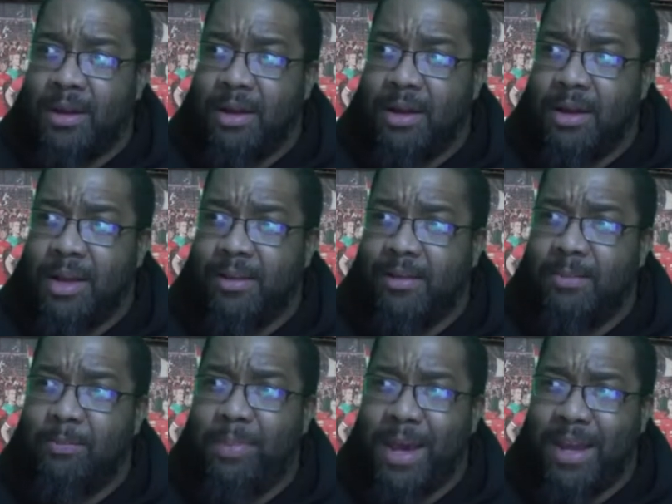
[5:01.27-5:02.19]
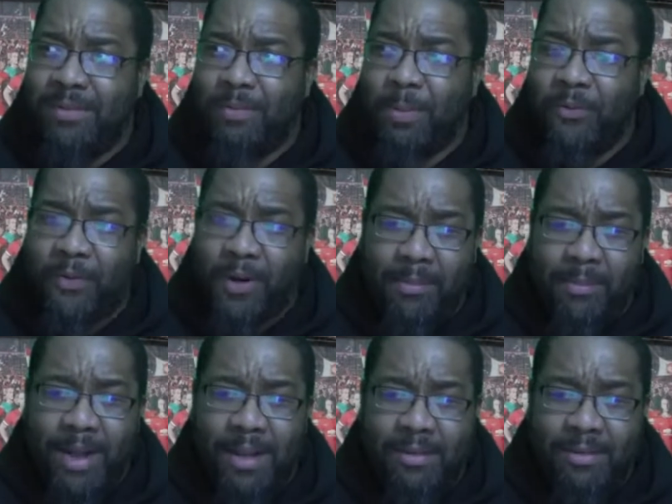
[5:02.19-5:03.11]
his best
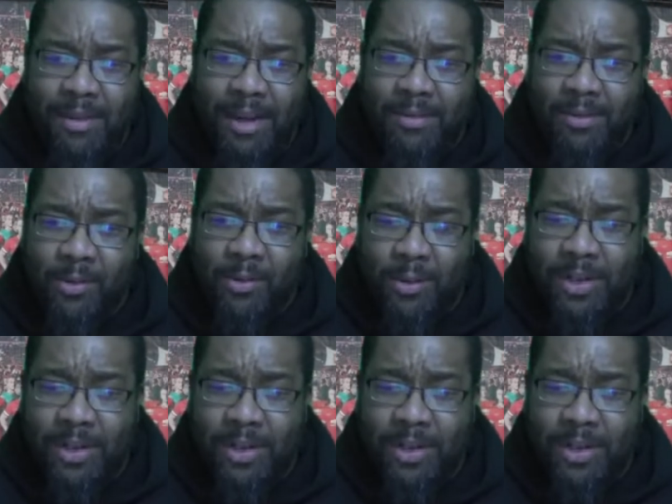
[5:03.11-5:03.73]
performance as coach of